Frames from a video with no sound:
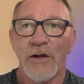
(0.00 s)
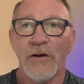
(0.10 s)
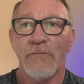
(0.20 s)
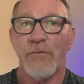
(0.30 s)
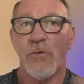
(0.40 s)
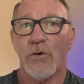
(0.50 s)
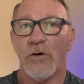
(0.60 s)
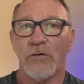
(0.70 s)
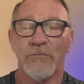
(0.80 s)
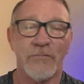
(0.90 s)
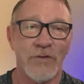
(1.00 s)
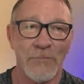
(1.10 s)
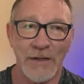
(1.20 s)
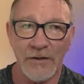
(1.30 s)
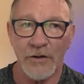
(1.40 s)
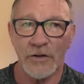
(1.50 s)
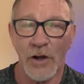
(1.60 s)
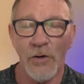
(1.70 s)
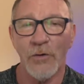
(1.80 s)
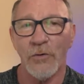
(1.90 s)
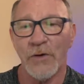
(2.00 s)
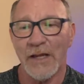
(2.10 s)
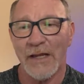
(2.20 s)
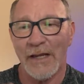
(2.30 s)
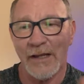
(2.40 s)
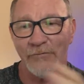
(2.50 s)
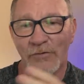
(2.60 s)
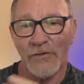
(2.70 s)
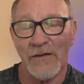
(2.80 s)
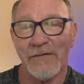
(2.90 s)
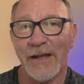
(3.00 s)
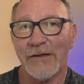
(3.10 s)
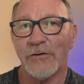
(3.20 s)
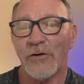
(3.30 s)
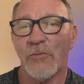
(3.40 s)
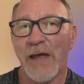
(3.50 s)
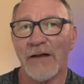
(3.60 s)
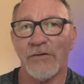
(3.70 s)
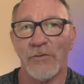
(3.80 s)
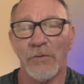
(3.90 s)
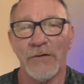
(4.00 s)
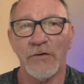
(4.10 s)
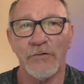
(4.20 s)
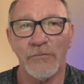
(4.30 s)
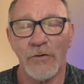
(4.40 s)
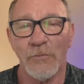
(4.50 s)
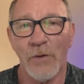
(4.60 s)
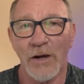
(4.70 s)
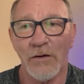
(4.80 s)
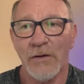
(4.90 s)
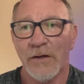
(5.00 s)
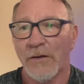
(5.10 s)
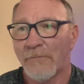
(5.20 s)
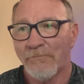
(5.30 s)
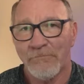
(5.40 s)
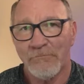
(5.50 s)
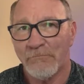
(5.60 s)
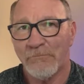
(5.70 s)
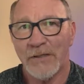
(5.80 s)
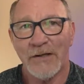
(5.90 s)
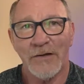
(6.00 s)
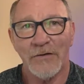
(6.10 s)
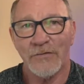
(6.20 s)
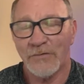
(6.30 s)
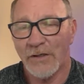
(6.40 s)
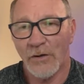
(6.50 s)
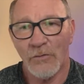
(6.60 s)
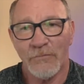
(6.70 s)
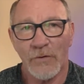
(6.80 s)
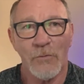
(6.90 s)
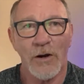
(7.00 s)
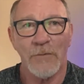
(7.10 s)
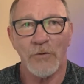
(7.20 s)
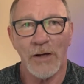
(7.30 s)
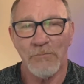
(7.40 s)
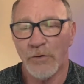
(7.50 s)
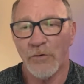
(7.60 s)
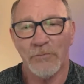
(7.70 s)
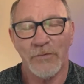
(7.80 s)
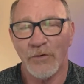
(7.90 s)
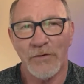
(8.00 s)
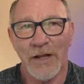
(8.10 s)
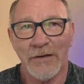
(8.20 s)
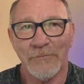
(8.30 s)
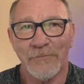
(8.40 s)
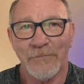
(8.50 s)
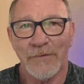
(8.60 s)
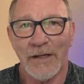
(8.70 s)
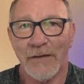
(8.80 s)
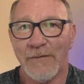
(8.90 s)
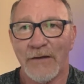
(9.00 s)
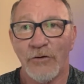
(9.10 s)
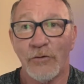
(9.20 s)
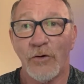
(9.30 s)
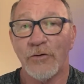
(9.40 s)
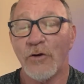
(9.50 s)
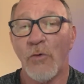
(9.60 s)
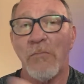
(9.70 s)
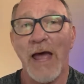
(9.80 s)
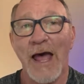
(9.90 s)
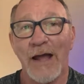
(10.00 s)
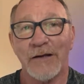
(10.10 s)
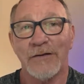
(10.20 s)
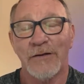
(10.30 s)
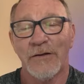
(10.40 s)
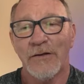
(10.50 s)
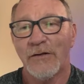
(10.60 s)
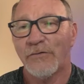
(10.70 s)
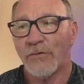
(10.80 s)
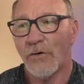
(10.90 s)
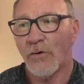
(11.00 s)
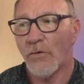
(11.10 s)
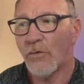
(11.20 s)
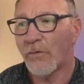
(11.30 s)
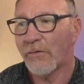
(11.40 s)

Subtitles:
for somebody to code, and so that they could go back to the previous firmware, because firmware upgrade, boom, you're done, and then you couldn't go back. So